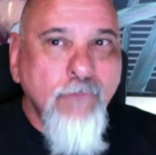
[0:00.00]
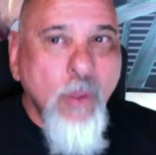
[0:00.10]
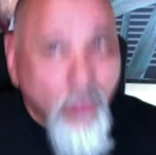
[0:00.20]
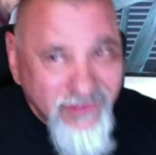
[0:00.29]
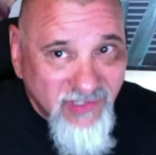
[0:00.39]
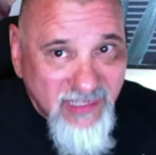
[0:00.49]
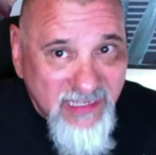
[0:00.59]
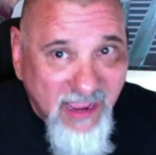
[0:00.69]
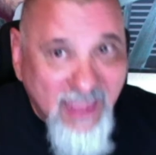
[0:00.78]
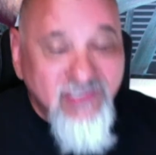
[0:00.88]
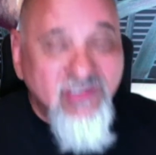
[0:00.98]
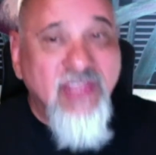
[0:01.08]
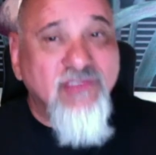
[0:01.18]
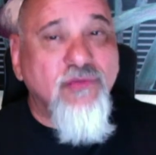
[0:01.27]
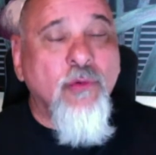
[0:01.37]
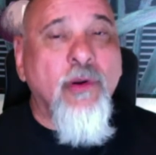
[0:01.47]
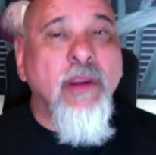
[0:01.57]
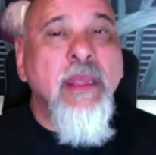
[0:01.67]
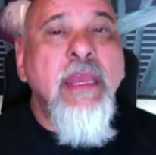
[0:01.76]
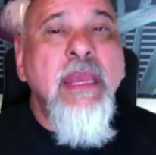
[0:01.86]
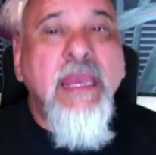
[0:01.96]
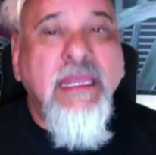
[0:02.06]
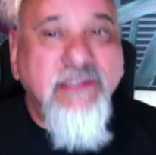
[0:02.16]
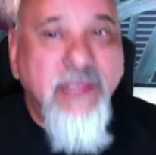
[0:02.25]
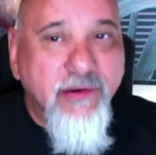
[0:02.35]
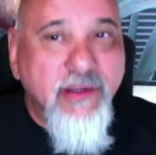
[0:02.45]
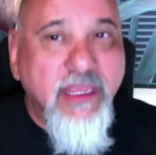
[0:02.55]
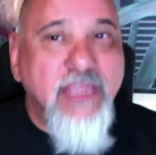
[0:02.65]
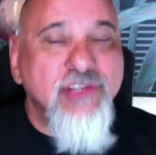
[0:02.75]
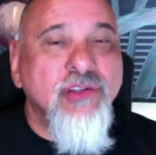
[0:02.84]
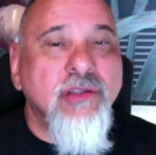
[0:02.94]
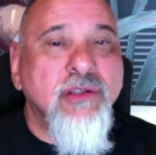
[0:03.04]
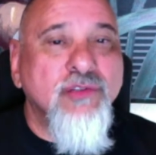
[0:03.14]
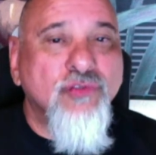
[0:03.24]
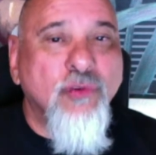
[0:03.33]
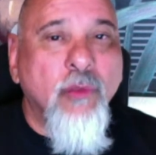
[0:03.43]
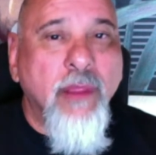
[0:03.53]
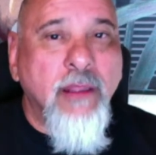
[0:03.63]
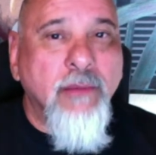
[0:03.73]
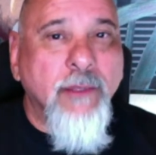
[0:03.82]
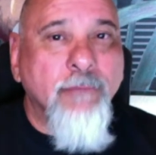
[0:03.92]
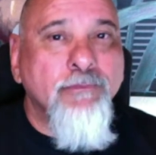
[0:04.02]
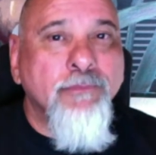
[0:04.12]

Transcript: Once again, ICE stands for Interrogation Control Element.